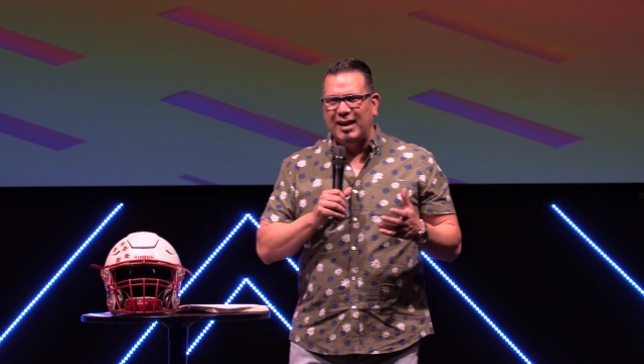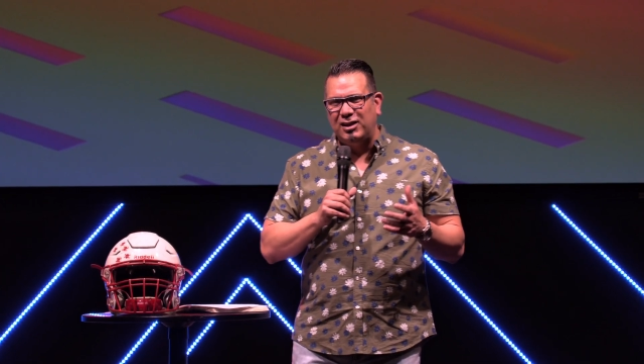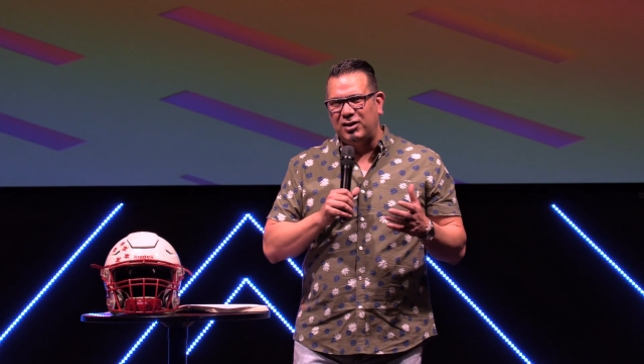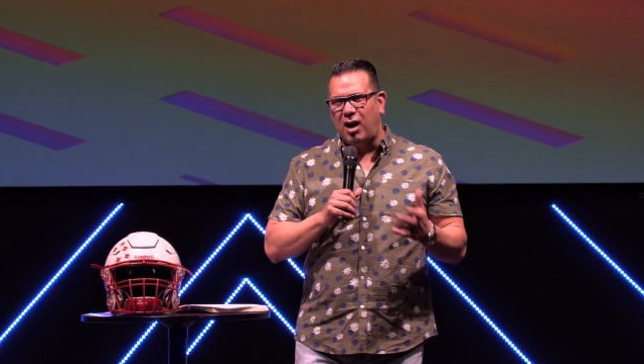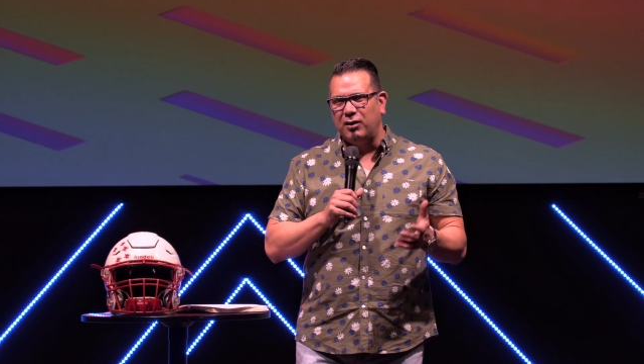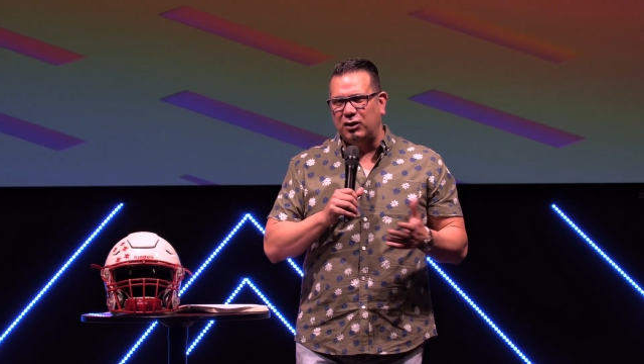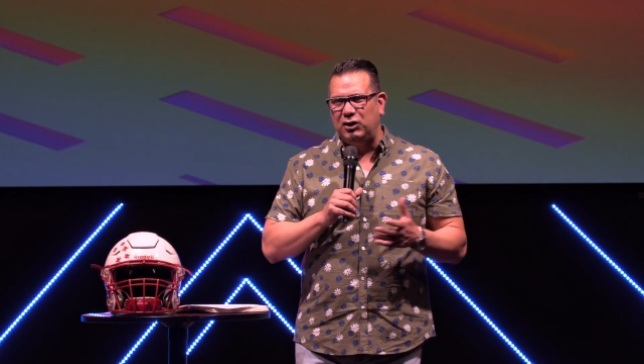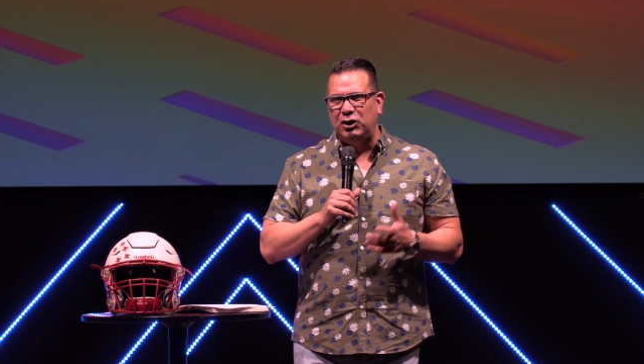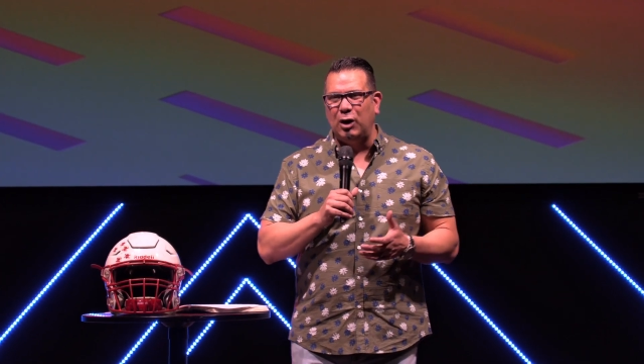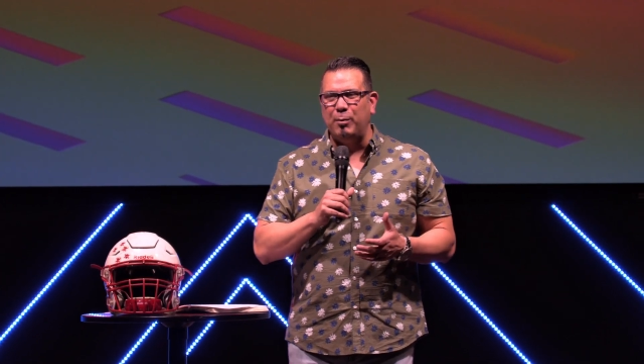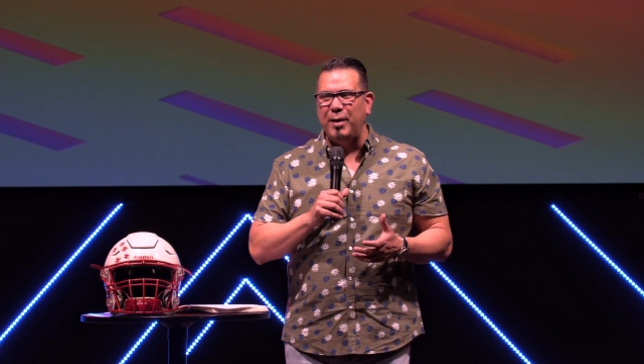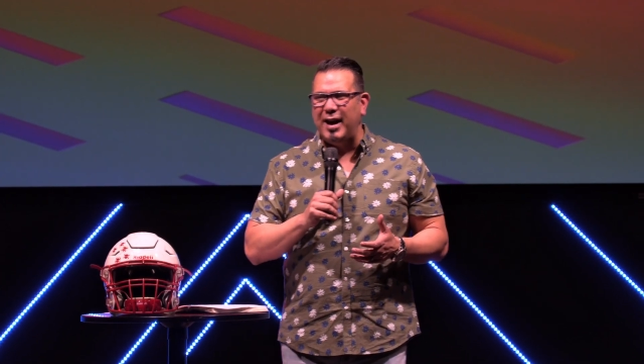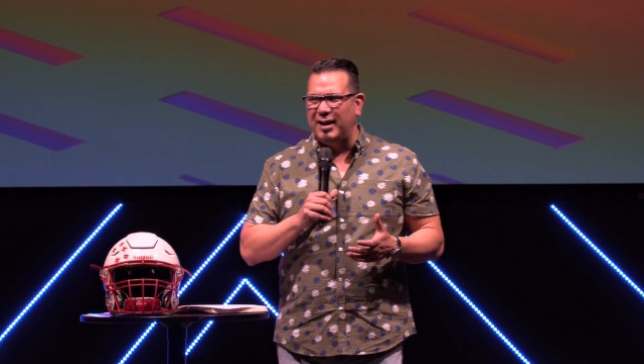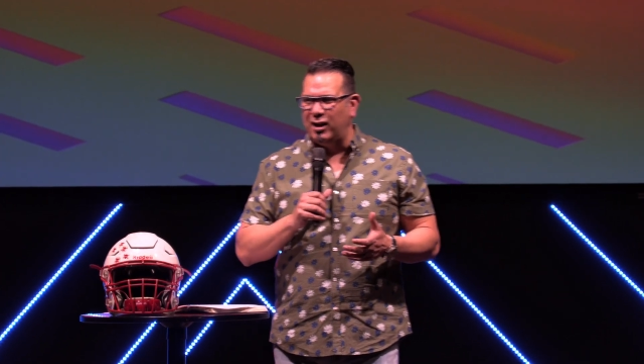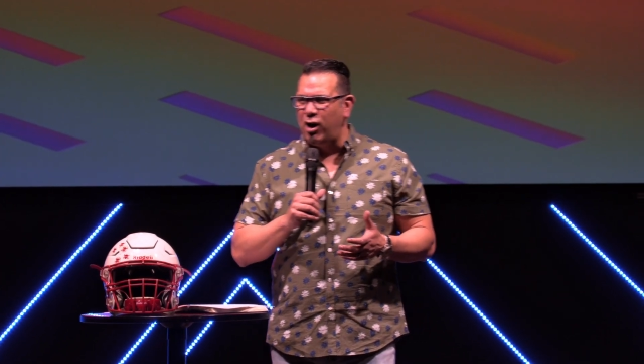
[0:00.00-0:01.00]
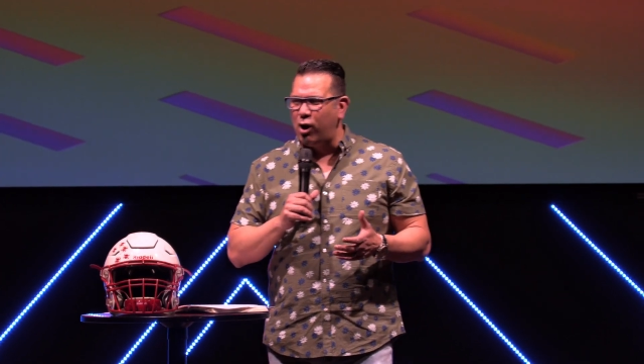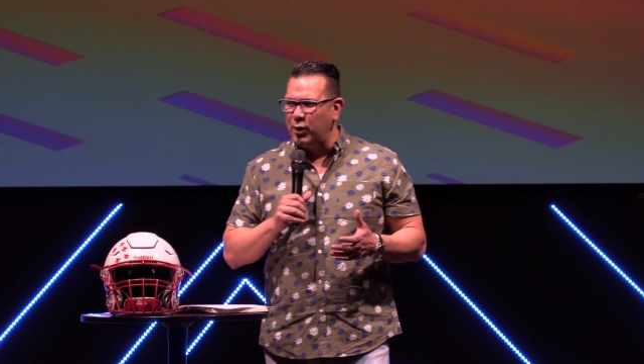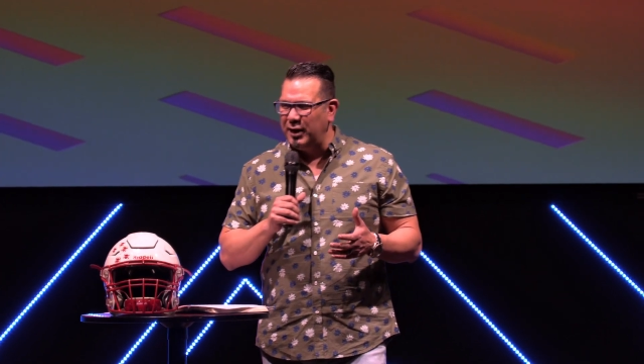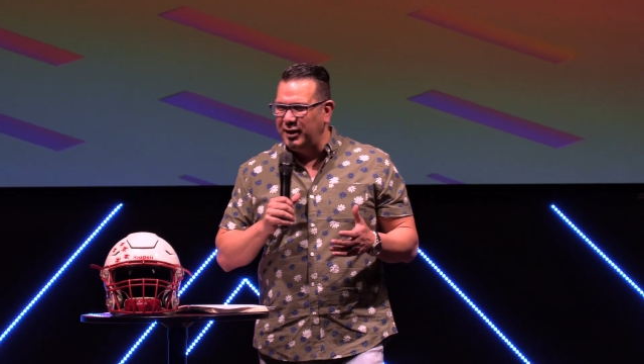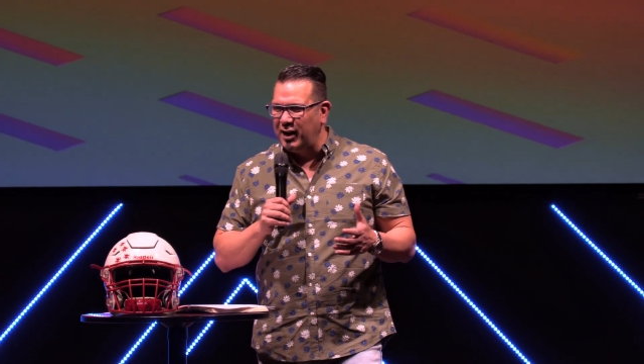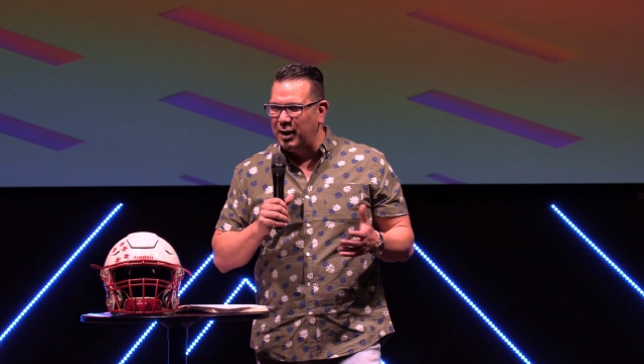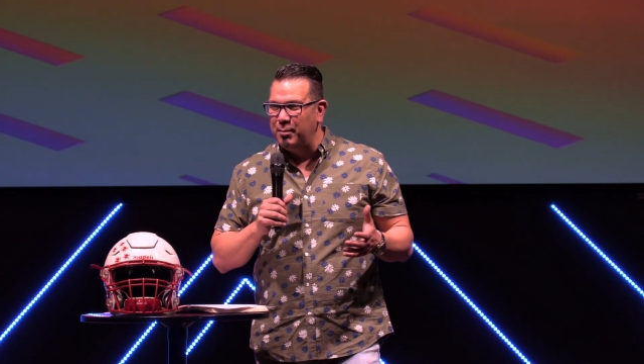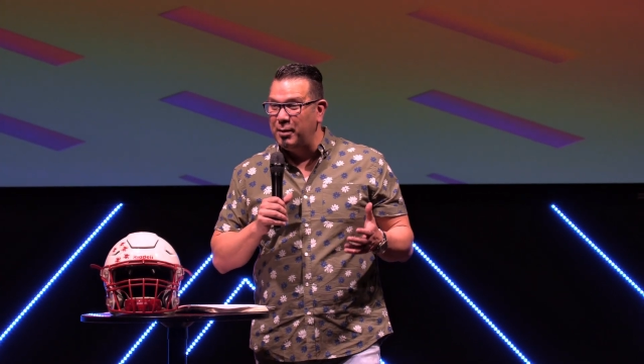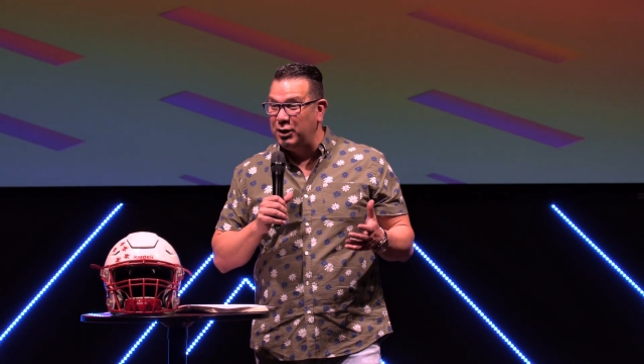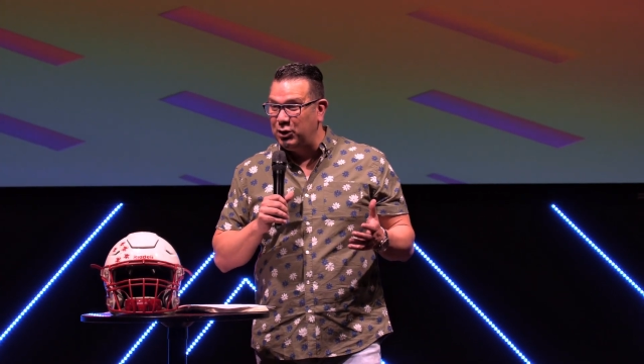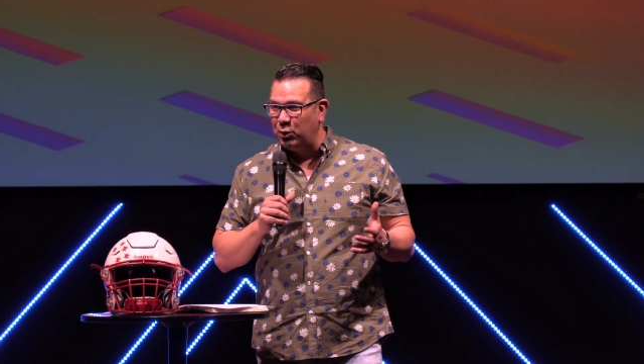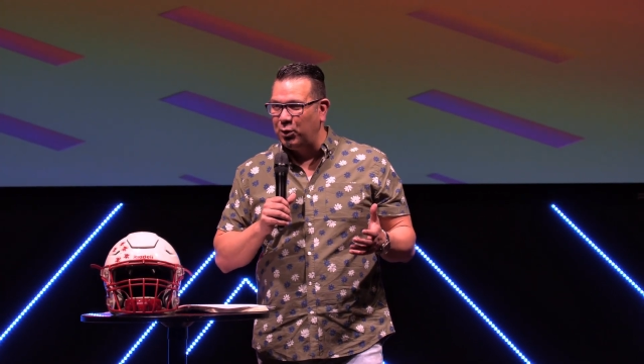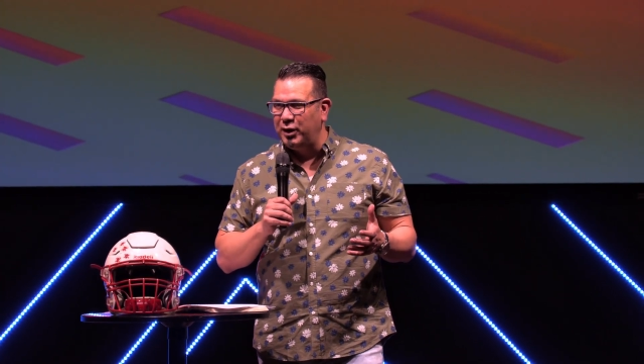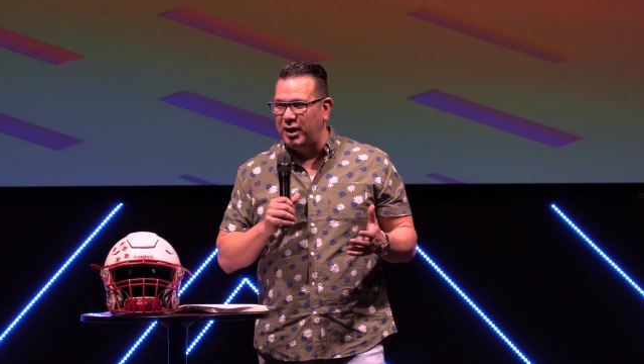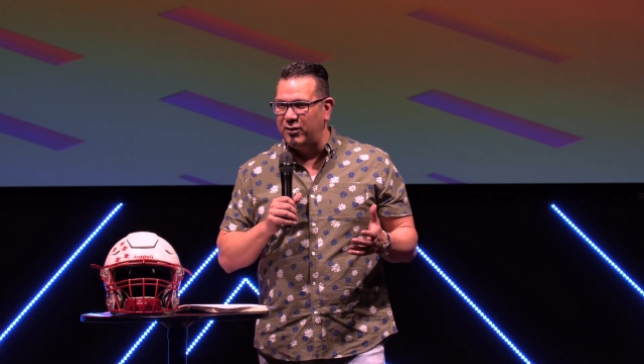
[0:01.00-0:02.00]
they saw this young man had already done
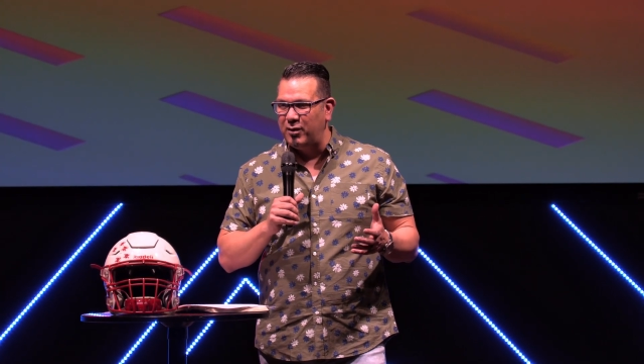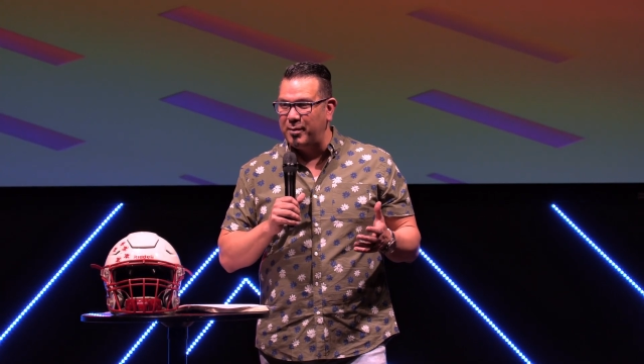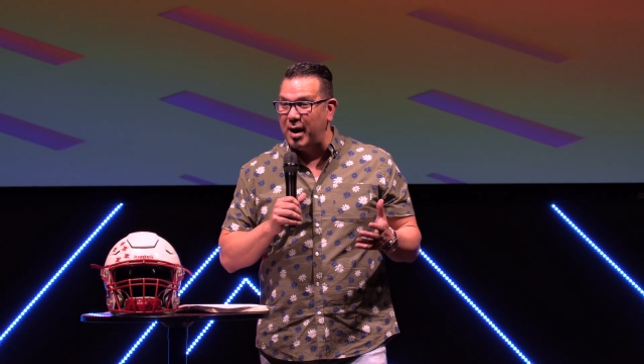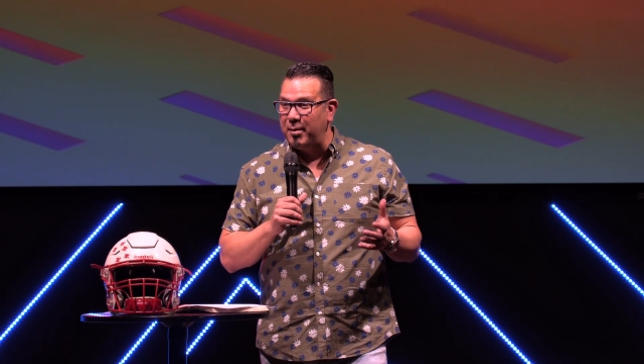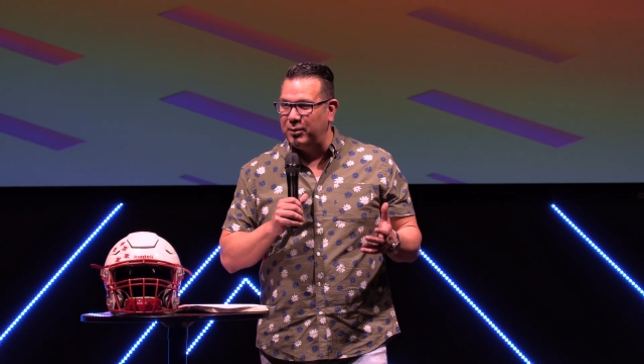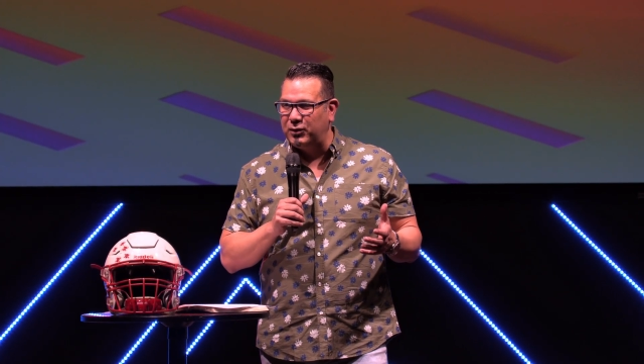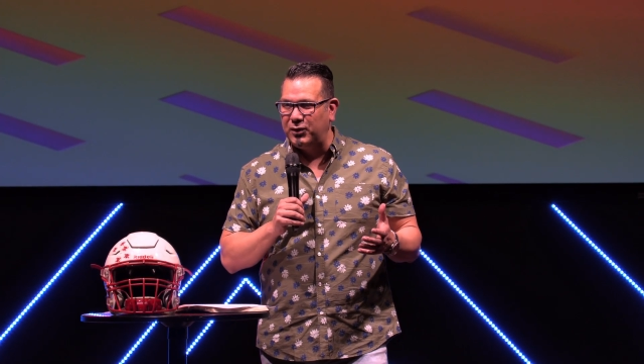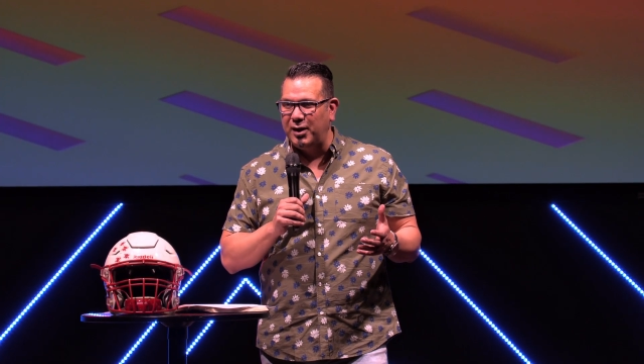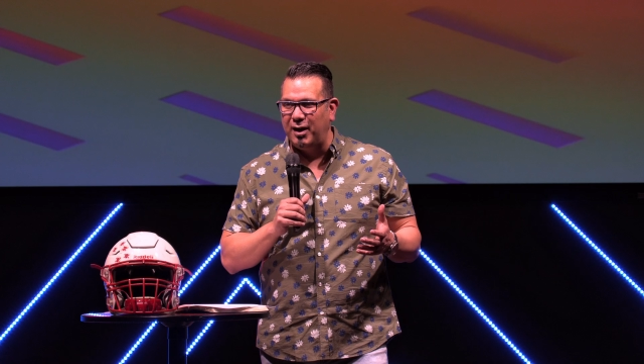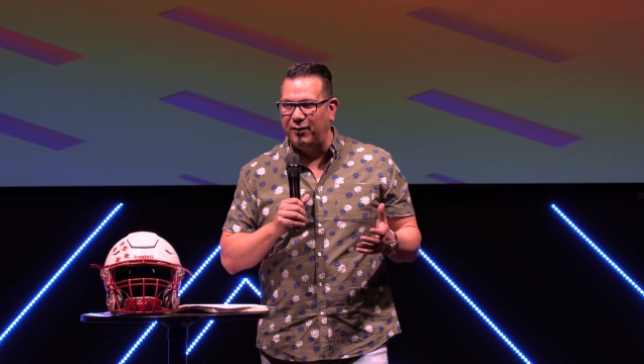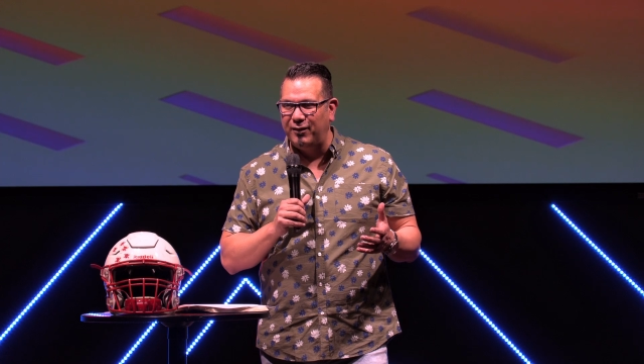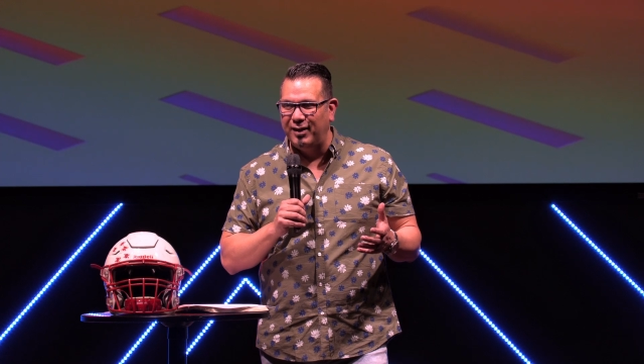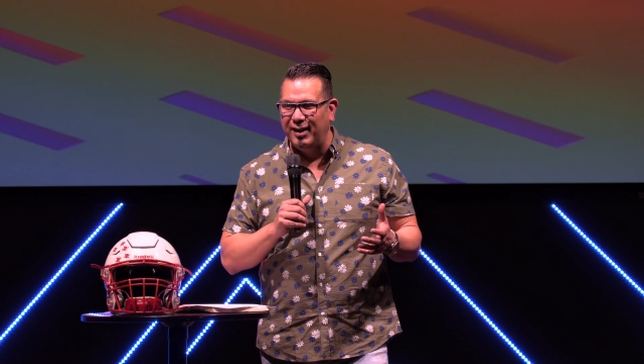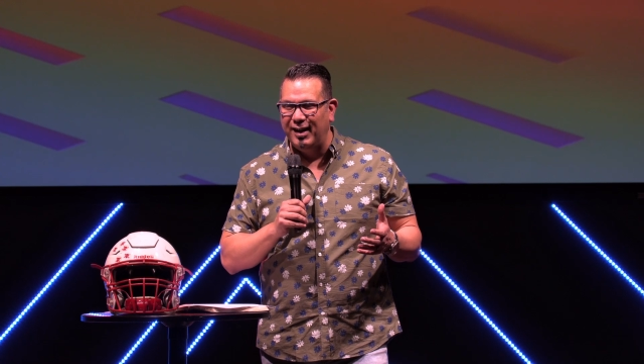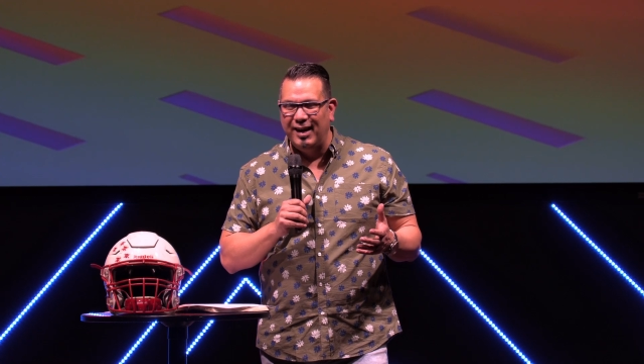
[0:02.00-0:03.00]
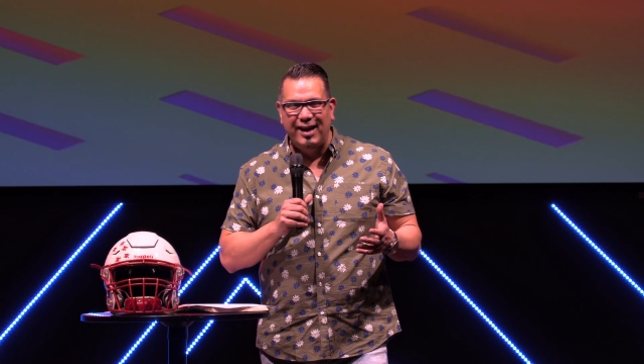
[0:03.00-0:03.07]
majority of it by himself.